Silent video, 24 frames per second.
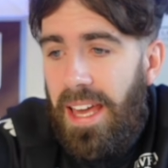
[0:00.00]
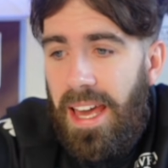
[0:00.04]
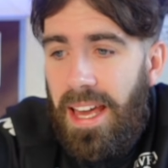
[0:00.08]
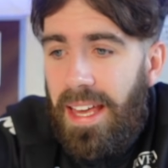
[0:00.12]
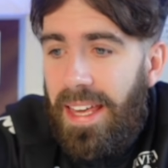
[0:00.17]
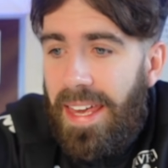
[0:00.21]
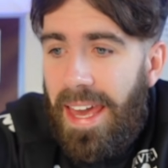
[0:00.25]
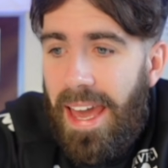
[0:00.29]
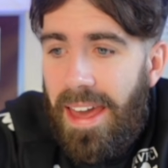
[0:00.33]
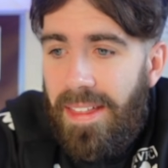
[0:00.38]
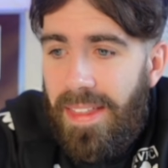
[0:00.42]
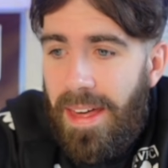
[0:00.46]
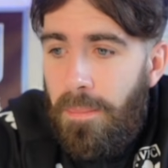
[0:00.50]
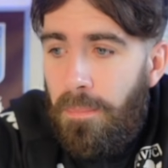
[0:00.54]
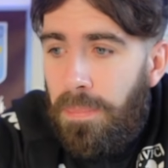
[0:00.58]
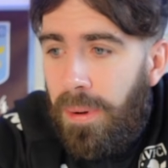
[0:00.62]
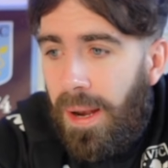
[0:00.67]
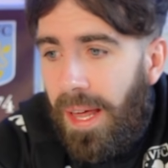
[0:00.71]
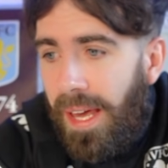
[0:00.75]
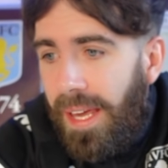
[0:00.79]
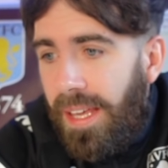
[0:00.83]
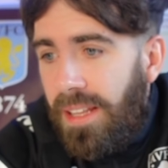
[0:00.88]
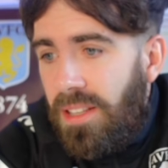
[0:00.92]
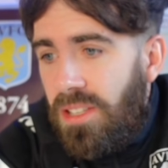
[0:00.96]
get them
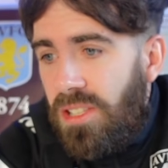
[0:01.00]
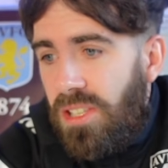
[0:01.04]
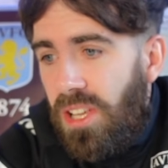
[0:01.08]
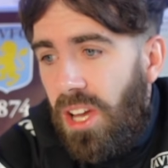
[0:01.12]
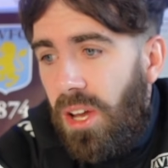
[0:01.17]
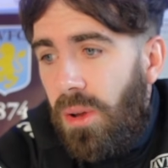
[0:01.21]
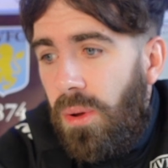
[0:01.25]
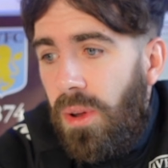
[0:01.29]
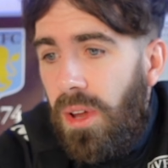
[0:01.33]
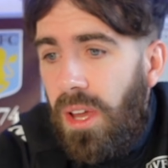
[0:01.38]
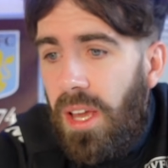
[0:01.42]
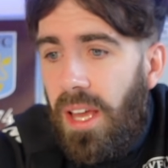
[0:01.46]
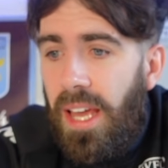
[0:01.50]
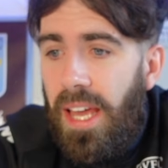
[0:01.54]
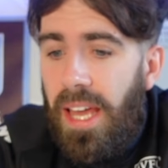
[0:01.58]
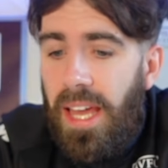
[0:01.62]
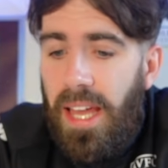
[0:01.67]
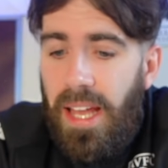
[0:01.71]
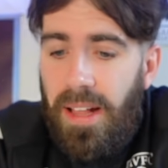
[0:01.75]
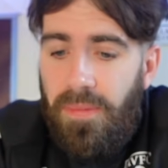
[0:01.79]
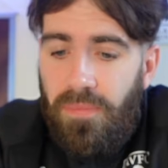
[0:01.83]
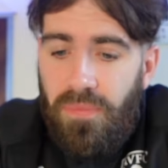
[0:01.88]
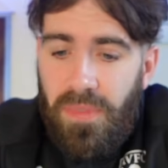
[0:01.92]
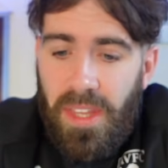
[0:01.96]
playing. So
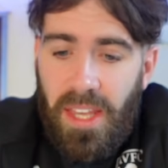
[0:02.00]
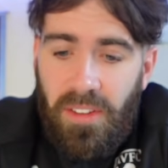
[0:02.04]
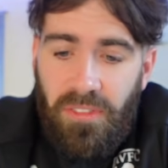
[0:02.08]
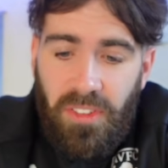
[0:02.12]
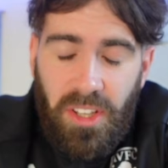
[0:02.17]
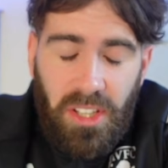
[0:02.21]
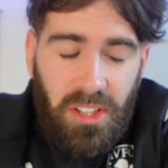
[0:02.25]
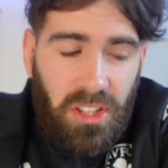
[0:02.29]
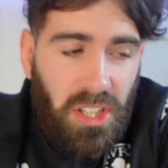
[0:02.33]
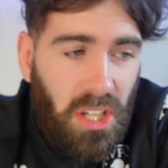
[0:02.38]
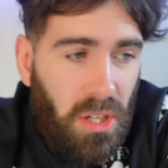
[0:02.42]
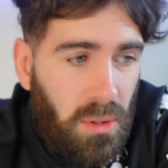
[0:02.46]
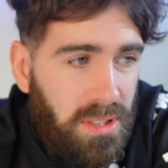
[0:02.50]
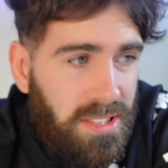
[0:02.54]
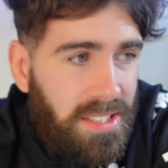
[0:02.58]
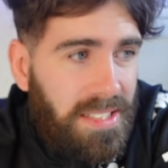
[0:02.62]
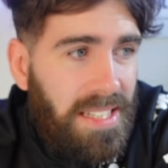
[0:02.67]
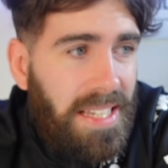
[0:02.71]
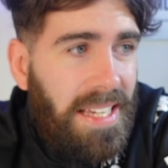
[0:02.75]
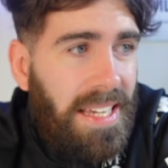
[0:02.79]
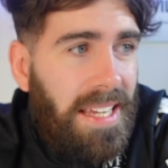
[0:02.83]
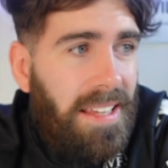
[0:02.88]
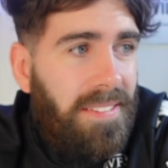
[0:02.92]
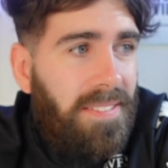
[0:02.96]
if you do
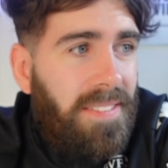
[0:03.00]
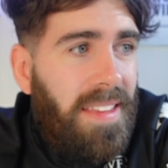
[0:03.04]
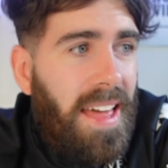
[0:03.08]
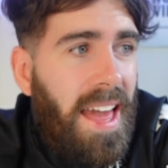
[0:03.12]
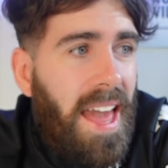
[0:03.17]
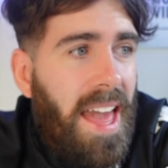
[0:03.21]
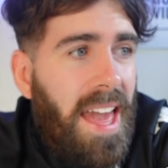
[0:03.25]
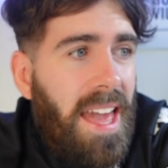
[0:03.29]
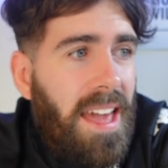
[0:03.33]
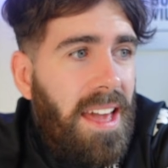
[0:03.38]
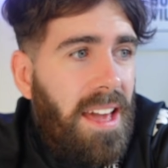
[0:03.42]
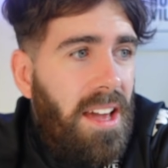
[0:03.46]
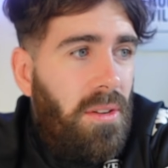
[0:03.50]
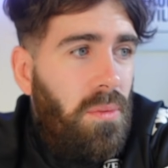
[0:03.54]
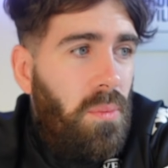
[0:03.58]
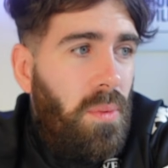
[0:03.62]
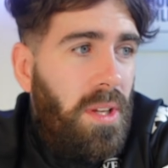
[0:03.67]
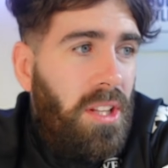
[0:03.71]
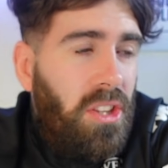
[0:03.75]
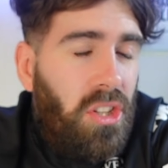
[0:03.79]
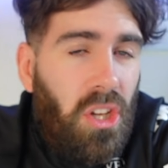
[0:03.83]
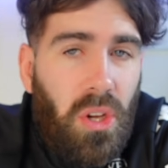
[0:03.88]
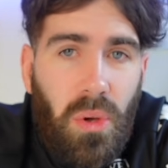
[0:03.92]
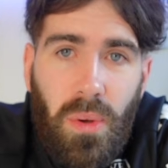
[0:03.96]
stick in there and
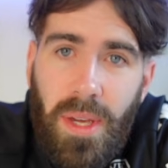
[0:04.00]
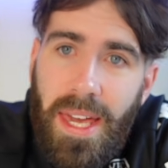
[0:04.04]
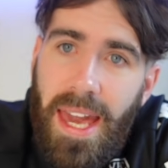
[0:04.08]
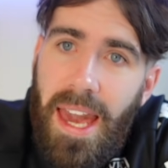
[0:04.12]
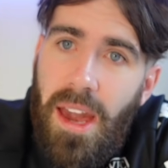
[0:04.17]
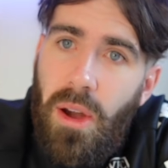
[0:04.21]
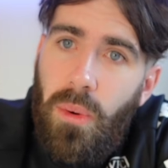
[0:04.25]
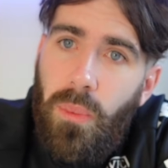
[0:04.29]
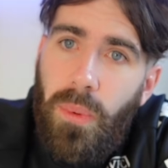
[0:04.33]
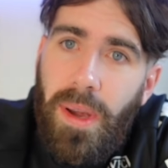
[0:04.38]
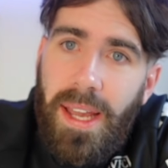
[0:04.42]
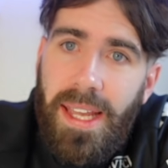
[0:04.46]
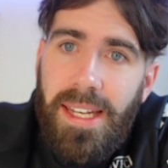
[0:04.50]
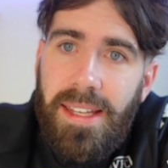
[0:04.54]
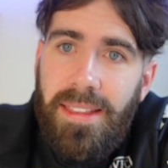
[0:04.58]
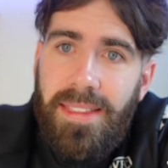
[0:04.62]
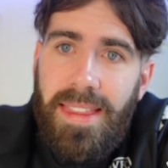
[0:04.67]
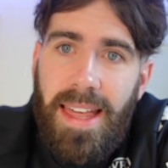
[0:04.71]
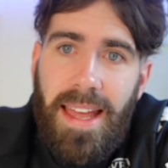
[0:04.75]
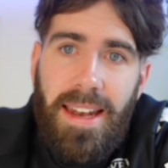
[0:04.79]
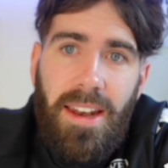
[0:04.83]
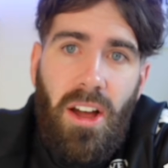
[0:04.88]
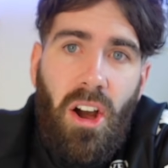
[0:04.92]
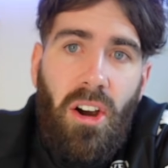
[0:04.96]
we do get a win,
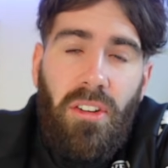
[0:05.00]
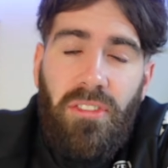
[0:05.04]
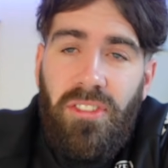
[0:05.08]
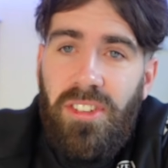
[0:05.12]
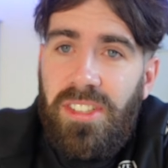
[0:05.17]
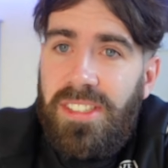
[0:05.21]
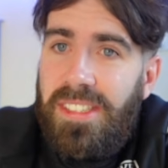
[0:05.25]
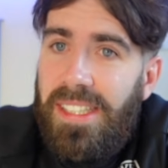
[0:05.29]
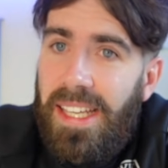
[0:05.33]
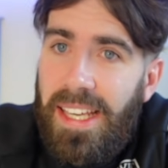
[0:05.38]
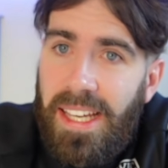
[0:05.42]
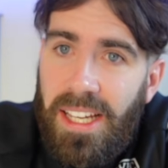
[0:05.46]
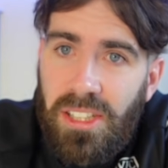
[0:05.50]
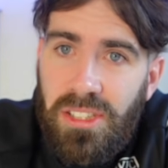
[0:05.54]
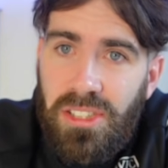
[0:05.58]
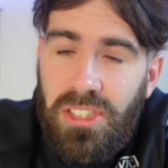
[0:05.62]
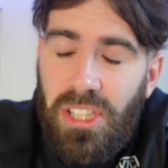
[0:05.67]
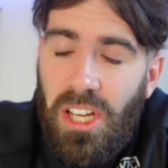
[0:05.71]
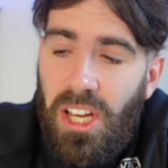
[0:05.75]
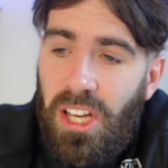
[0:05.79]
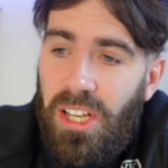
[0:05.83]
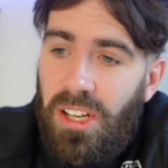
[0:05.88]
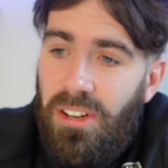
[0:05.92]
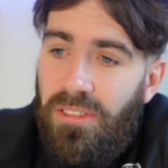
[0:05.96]
then obviously it can
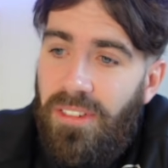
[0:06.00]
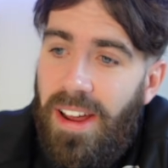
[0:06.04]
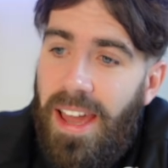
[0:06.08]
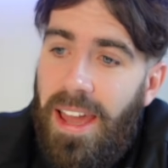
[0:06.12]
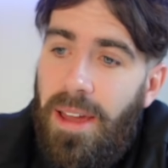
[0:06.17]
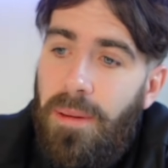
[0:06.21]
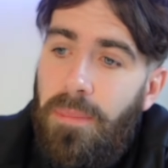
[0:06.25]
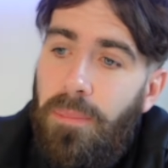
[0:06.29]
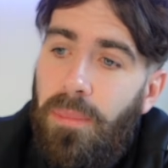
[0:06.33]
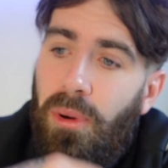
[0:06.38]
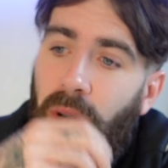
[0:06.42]
turn around.